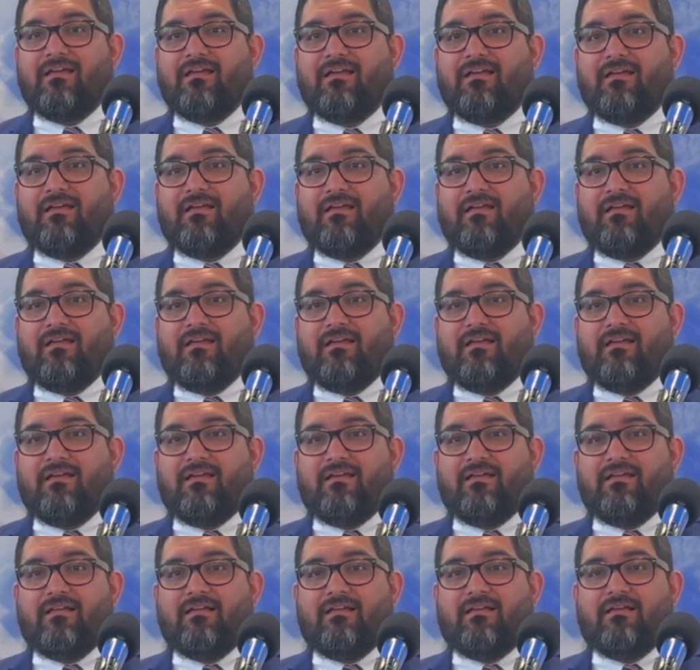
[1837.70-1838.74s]

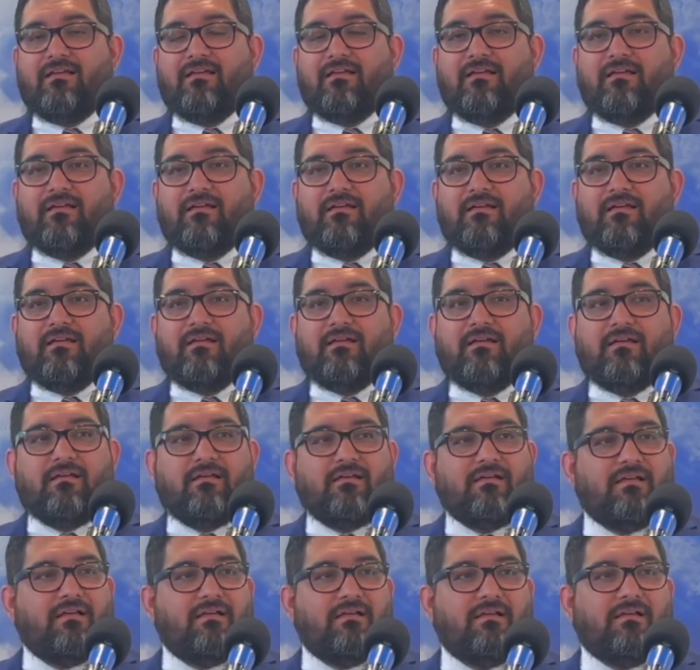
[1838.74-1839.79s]

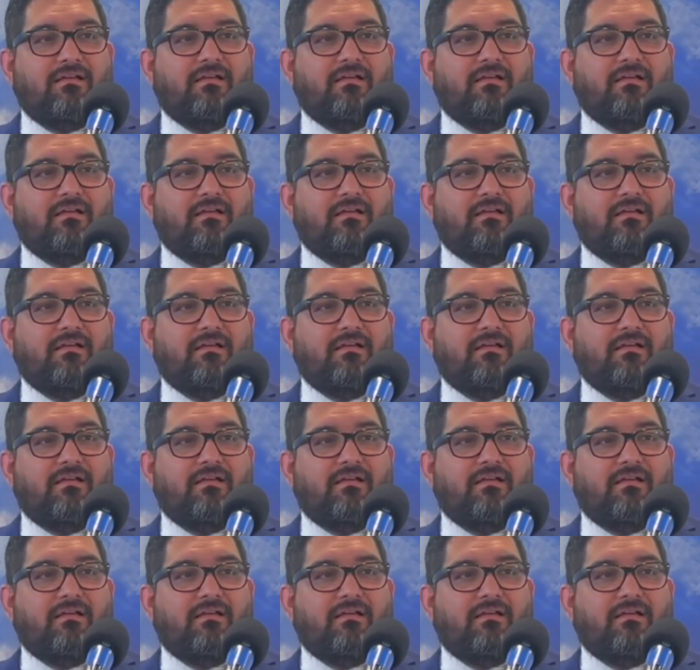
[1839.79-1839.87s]
[no speech]